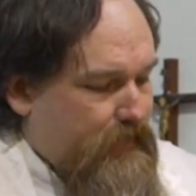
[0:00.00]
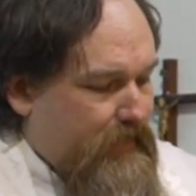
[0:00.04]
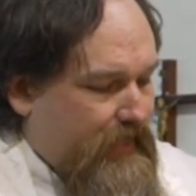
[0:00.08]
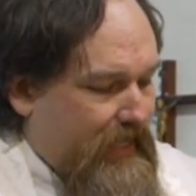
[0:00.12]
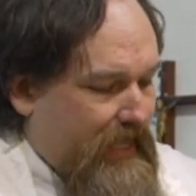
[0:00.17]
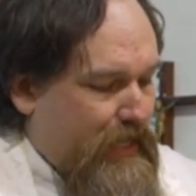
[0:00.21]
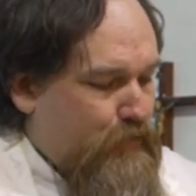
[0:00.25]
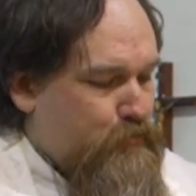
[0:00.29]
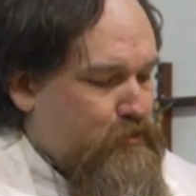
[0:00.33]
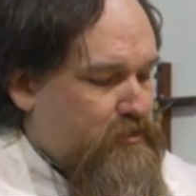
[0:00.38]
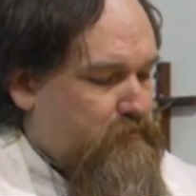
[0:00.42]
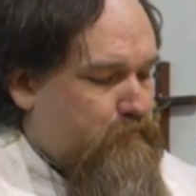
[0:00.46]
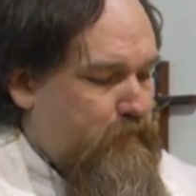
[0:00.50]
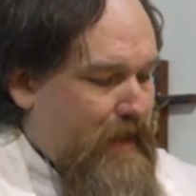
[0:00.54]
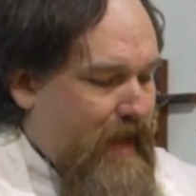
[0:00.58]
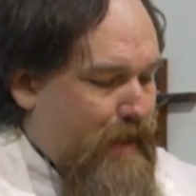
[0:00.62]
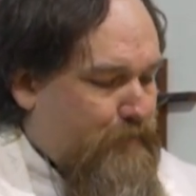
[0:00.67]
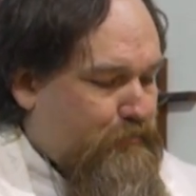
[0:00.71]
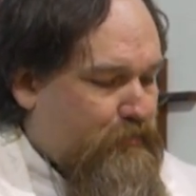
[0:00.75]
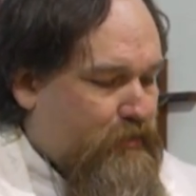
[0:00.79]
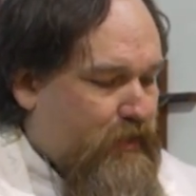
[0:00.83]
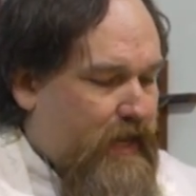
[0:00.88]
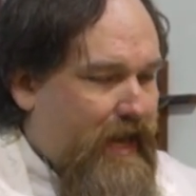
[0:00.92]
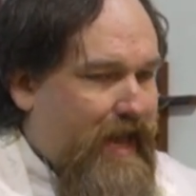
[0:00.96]
He was
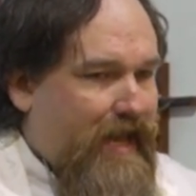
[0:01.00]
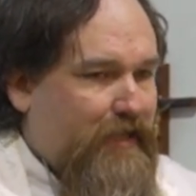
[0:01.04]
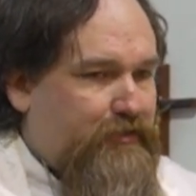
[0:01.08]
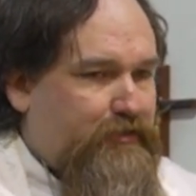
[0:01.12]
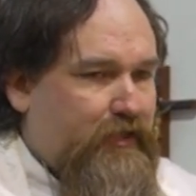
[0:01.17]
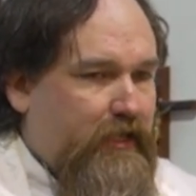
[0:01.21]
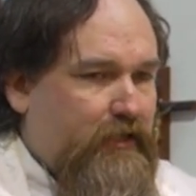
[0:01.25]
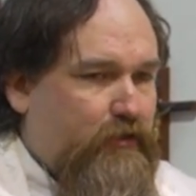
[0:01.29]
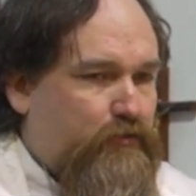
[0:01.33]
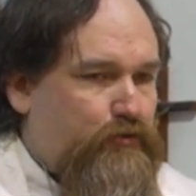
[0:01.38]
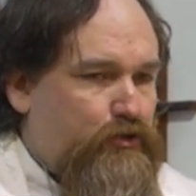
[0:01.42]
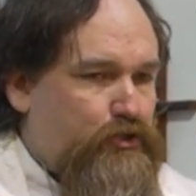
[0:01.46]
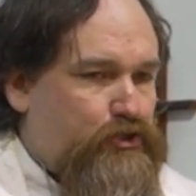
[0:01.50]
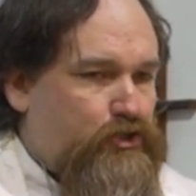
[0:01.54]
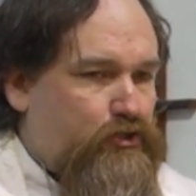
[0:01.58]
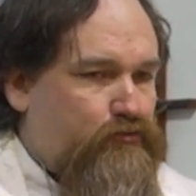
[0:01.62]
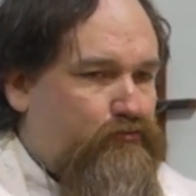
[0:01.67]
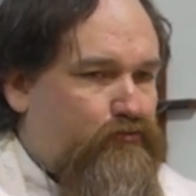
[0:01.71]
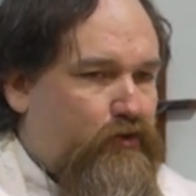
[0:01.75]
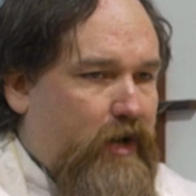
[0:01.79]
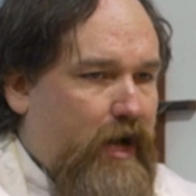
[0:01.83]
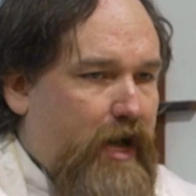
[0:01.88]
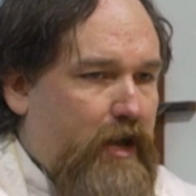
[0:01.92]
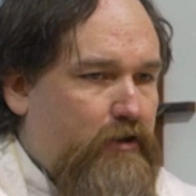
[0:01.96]
baptized and
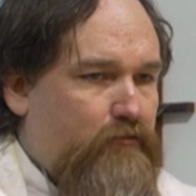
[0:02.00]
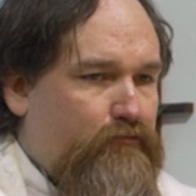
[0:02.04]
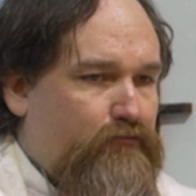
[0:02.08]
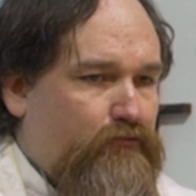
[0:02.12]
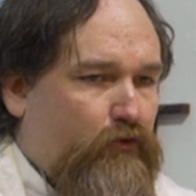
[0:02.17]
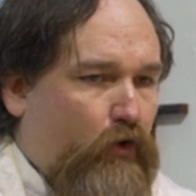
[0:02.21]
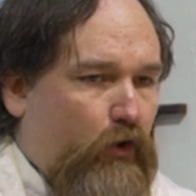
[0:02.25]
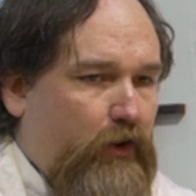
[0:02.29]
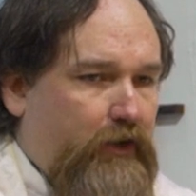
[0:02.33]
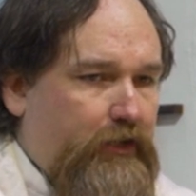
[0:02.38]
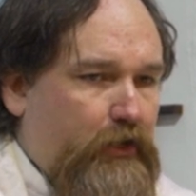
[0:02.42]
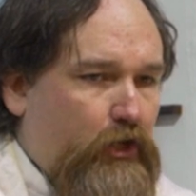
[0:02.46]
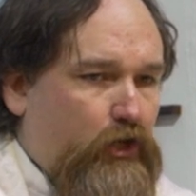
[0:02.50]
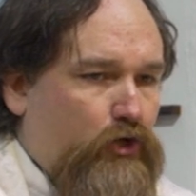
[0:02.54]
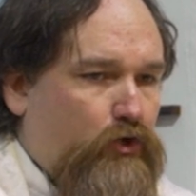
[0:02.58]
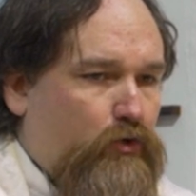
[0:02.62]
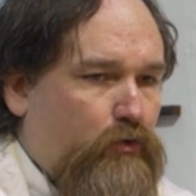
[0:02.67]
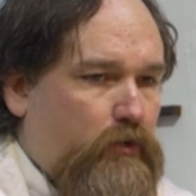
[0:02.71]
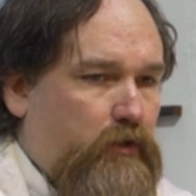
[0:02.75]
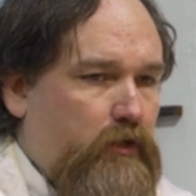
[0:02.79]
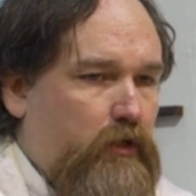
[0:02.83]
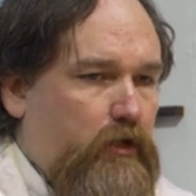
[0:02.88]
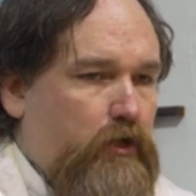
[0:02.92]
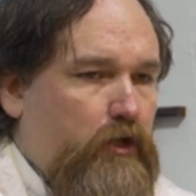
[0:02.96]
crucified for
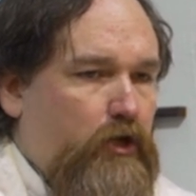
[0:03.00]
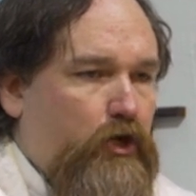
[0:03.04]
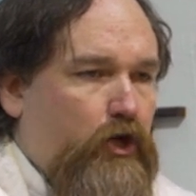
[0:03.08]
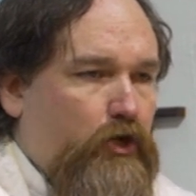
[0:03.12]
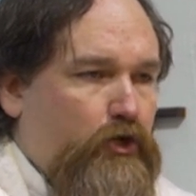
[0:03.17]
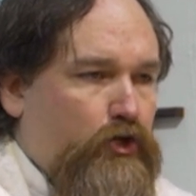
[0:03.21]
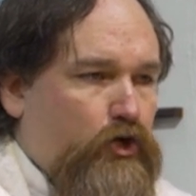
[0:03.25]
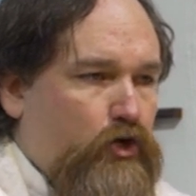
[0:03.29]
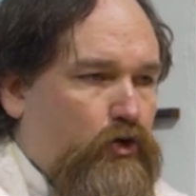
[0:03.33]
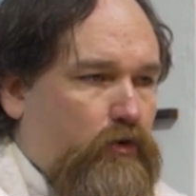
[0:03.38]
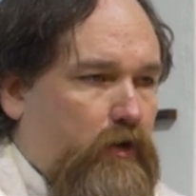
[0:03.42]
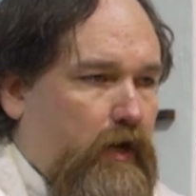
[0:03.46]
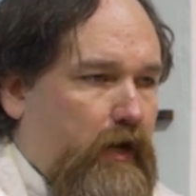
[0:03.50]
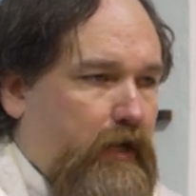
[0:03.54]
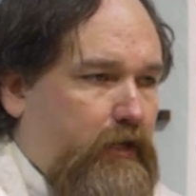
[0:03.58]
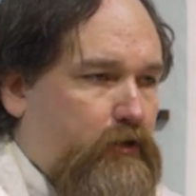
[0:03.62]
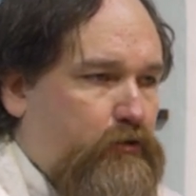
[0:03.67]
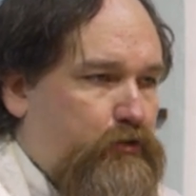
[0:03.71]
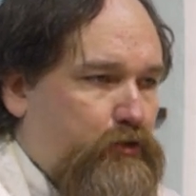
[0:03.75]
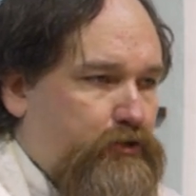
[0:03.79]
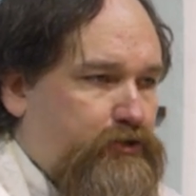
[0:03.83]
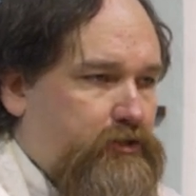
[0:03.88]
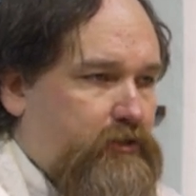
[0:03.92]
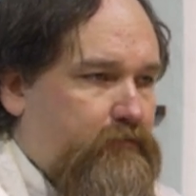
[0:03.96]
you you are
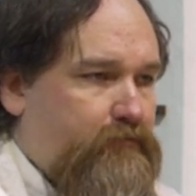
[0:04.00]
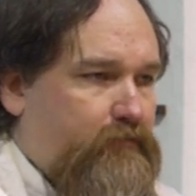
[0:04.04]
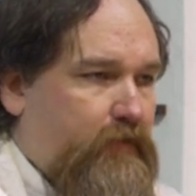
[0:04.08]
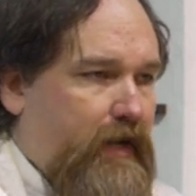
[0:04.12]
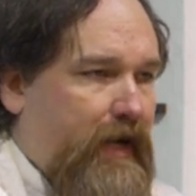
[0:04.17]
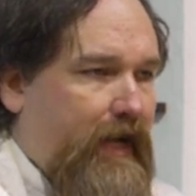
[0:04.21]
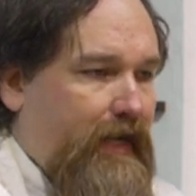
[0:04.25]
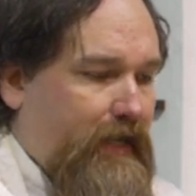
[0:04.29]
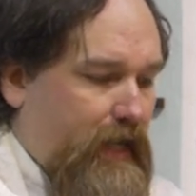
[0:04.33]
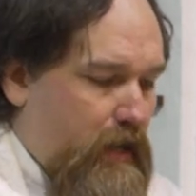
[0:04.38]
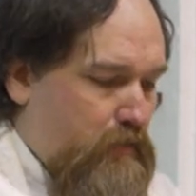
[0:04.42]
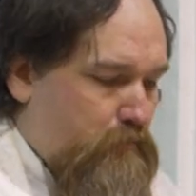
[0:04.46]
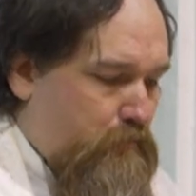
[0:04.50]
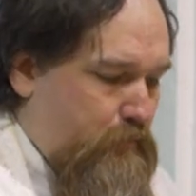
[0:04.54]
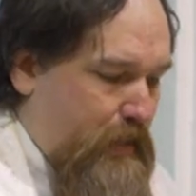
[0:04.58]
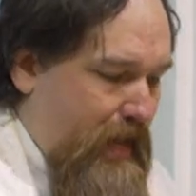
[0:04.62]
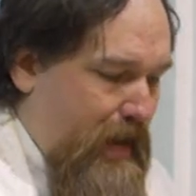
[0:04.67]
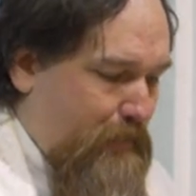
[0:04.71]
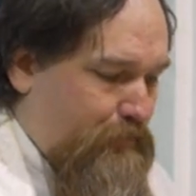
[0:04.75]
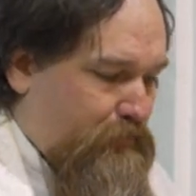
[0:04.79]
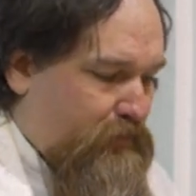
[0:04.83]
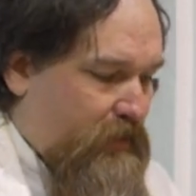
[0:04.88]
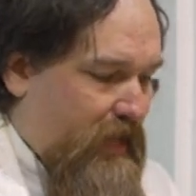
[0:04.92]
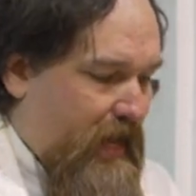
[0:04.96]
crucified and
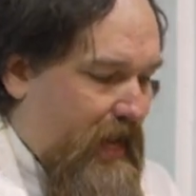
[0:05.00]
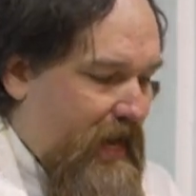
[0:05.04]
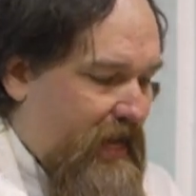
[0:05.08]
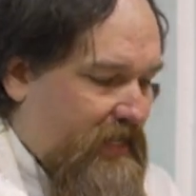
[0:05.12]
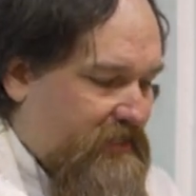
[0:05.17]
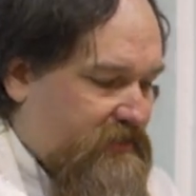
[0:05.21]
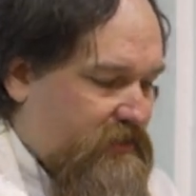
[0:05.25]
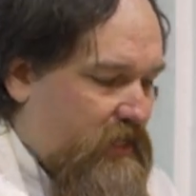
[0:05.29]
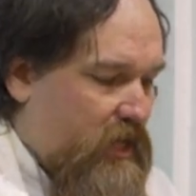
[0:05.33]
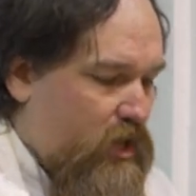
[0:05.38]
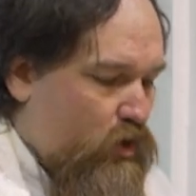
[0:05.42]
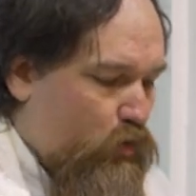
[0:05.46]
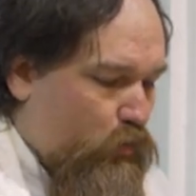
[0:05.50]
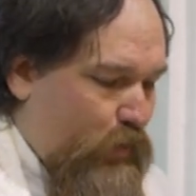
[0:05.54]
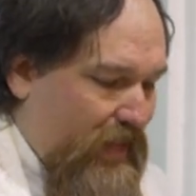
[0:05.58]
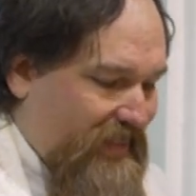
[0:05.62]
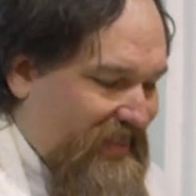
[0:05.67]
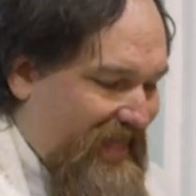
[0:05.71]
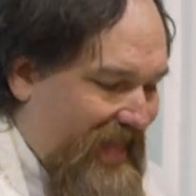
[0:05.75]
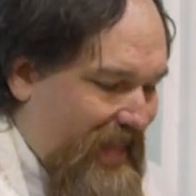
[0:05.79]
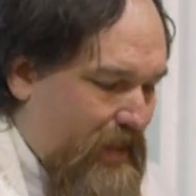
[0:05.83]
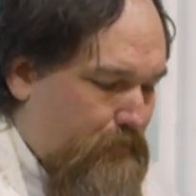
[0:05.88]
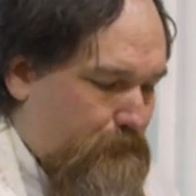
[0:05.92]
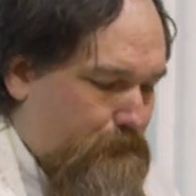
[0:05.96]
baptized with
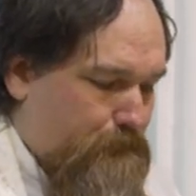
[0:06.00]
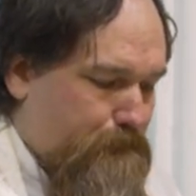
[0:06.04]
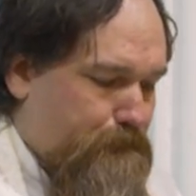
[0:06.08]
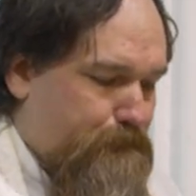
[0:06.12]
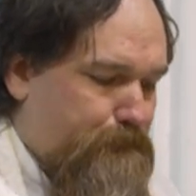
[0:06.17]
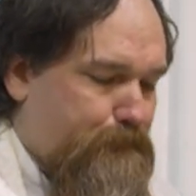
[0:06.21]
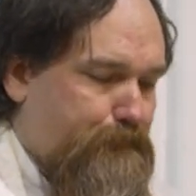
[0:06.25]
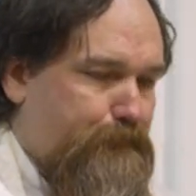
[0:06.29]
him.